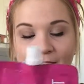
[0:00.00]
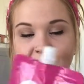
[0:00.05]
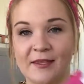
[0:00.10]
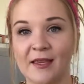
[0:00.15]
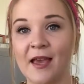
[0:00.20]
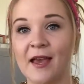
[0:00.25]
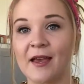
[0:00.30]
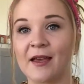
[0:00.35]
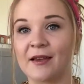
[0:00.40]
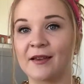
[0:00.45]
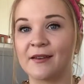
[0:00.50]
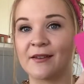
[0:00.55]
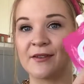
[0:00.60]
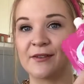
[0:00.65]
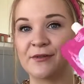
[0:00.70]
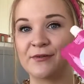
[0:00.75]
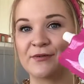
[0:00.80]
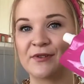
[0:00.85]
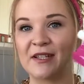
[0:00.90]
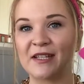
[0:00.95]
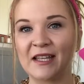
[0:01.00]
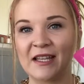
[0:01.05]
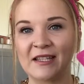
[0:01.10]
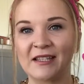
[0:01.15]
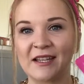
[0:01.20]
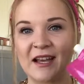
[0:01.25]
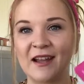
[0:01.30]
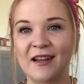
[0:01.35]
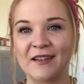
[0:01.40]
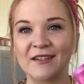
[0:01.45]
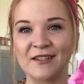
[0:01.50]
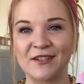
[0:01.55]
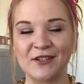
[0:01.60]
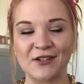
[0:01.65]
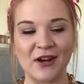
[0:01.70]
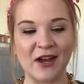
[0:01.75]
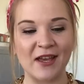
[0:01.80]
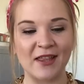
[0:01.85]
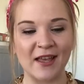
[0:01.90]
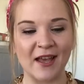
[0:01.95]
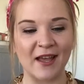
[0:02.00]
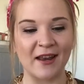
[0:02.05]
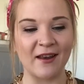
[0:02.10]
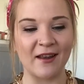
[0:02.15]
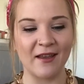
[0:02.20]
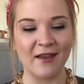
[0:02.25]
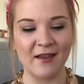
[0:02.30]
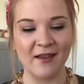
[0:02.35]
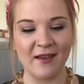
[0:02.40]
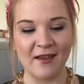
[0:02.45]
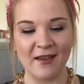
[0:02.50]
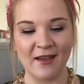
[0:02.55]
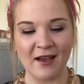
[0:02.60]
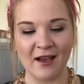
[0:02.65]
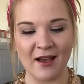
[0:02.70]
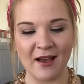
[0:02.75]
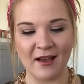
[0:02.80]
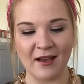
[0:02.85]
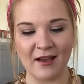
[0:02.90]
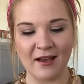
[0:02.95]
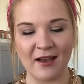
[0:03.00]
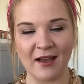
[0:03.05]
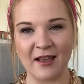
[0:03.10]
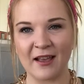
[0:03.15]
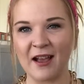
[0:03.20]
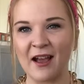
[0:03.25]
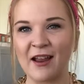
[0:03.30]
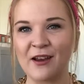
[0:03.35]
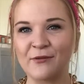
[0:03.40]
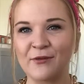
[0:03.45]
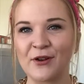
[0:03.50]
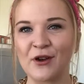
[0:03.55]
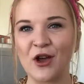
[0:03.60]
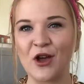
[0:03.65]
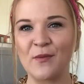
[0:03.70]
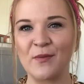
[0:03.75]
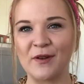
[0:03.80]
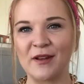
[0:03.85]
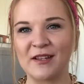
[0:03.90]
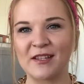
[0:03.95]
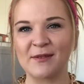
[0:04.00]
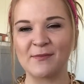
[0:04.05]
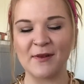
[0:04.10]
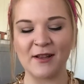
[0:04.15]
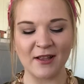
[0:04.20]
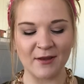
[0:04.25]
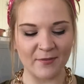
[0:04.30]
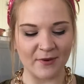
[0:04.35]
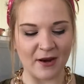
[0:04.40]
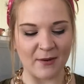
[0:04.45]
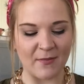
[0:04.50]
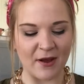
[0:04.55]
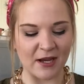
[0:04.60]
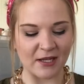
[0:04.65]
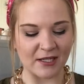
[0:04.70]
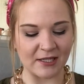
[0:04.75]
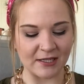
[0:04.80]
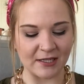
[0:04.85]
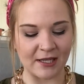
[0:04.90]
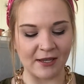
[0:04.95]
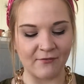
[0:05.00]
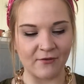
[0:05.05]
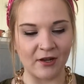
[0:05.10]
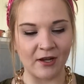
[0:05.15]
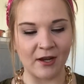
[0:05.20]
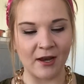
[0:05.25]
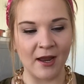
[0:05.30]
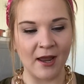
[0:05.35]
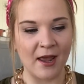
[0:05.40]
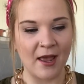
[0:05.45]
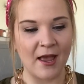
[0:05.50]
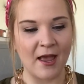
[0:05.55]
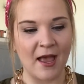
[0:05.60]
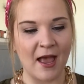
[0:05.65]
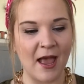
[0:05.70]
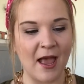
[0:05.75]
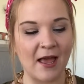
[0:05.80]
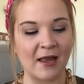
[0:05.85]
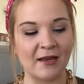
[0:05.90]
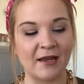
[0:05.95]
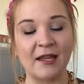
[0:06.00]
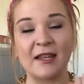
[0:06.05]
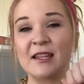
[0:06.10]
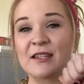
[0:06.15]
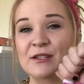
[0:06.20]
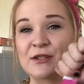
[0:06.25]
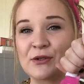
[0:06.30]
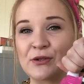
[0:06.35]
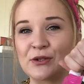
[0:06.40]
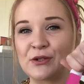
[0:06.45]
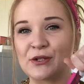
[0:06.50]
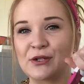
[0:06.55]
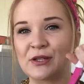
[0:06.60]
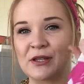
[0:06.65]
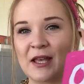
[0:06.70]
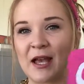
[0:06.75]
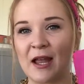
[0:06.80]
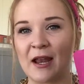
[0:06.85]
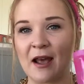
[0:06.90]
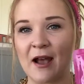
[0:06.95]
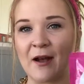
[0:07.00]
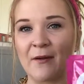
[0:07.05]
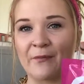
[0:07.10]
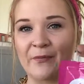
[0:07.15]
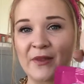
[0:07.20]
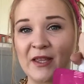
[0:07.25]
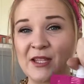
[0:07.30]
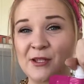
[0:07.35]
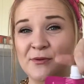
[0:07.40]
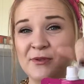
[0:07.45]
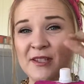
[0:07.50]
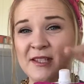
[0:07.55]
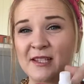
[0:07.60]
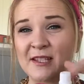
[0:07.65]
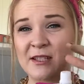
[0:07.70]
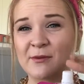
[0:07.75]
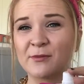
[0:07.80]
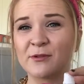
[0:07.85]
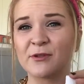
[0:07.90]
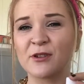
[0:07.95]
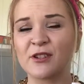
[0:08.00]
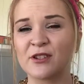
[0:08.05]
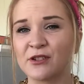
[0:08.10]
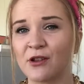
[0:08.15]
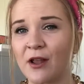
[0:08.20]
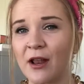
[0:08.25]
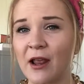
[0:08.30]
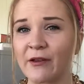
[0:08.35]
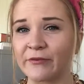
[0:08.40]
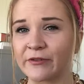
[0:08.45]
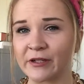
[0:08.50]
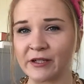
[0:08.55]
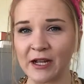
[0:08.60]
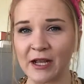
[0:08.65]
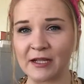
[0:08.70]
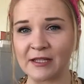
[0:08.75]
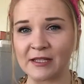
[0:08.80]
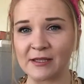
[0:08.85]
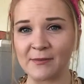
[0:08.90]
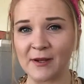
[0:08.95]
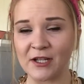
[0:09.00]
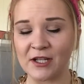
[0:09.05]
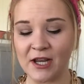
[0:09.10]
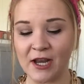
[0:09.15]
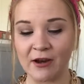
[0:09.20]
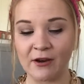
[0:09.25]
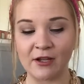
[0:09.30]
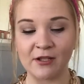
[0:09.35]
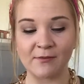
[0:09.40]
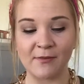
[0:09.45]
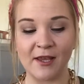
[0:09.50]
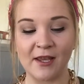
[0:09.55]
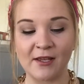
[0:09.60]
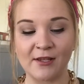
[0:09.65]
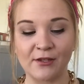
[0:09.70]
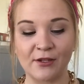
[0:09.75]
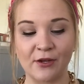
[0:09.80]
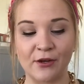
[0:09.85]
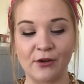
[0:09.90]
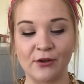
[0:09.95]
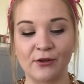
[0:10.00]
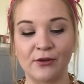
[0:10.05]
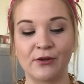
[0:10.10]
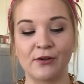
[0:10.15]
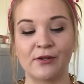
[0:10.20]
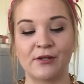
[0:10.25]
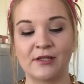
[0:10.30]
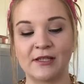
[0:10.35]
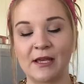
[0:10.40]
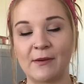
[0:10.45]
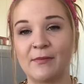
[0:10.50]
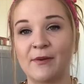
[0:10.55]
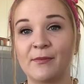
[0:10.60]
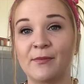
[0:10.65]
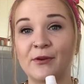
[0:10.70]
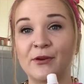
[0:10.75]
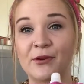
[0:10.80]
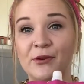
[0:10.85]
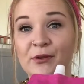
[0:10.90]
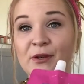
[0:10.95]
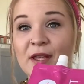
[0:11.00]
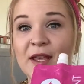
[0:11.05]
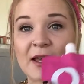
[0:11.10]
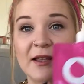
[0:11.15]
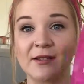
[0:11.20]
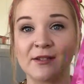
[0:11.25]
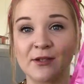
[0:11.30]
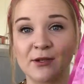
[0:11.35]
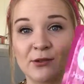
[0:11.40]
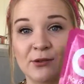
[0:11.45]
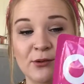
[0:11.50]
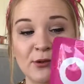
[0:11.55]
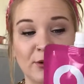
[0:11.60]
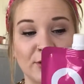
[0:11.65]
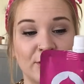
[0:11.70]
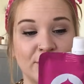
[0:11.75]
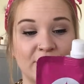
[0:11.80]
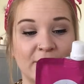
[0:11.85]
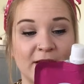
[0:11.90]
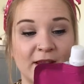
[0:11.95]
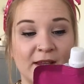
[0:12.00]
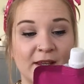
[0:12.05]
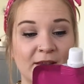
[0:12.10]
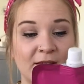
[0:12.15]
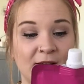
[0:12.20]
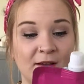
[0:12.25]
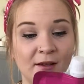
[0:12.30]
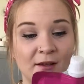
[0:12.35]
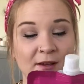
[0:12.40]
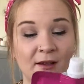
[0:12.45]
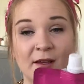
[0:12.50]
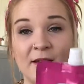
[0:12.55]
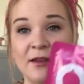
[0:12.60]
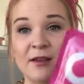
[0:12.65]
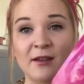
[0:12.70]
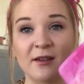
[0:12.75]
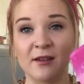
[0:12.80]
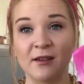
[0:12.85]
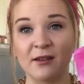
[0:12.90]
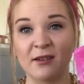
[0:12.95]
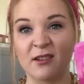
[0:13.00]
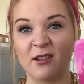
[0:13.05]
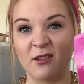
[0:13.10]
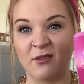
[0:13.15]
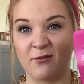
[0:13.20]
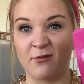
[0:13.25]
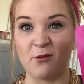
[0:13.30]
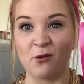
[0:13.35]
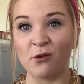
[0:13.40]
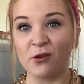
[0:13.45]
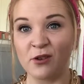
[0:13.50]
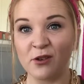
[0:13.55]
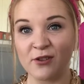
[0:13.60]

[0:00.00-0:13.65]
yeah, really excited to try that. I kind of want to open it and smell it, but I might just leave it. And it is good that it's resealable, because not everyone has as much hair as me. So some people could get 2 or 3 or 4